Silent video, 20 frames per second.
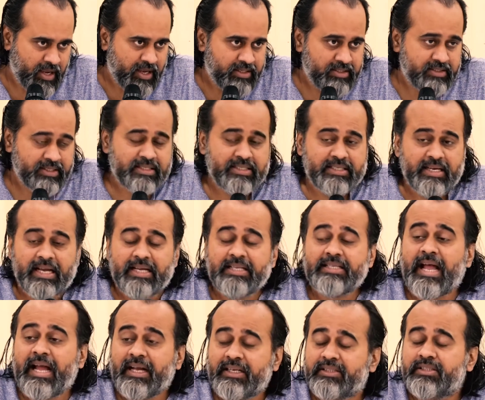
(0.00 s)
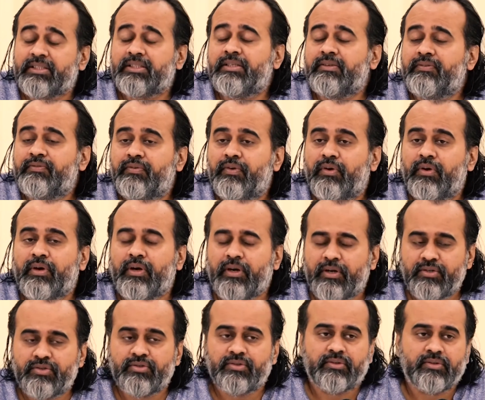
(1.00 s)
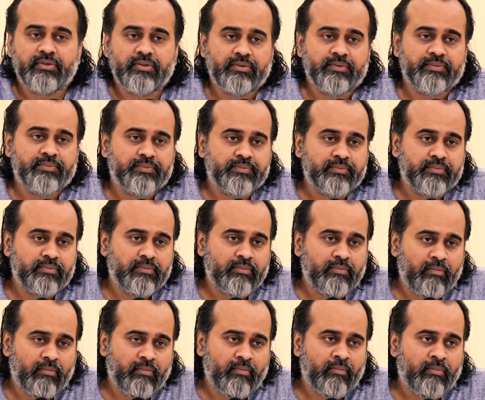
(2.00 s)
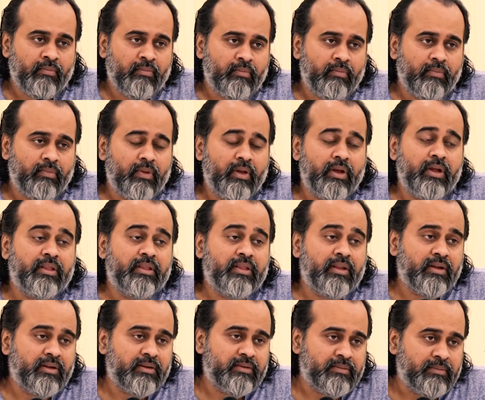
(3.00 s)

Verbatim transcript: Just as action for Arjun in the